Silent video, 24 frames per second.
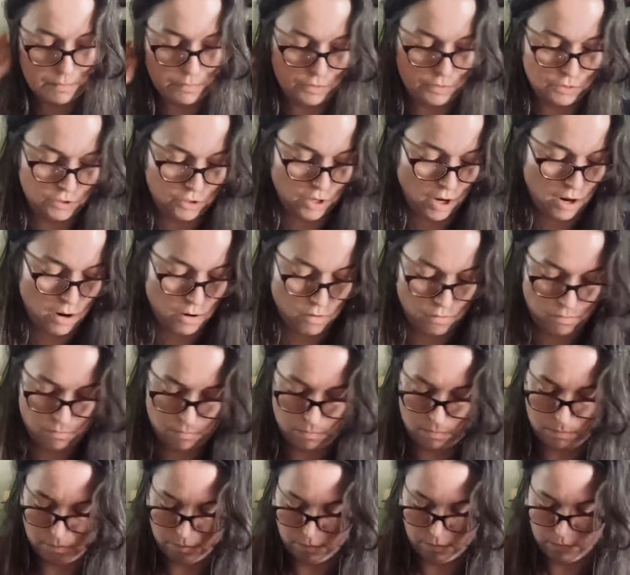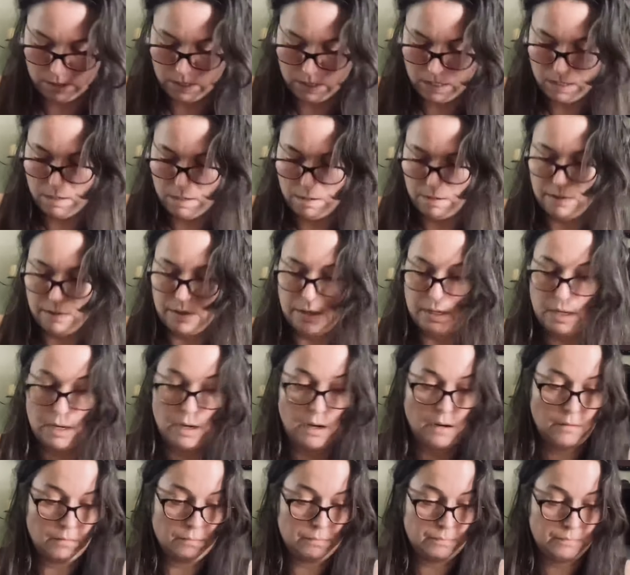So, you
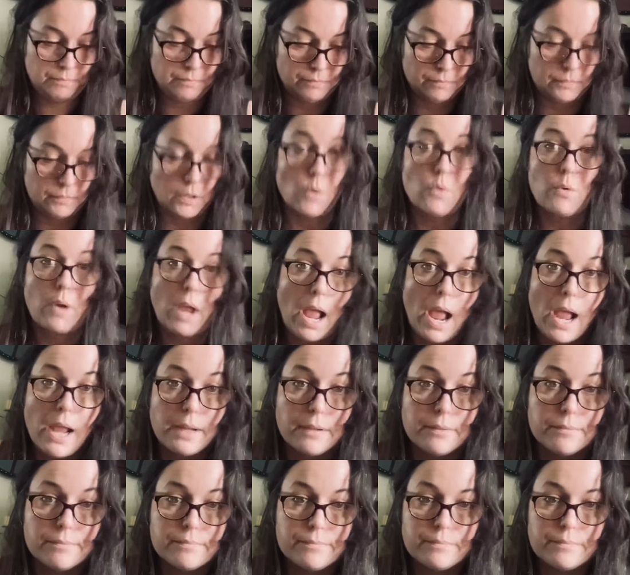know, okay.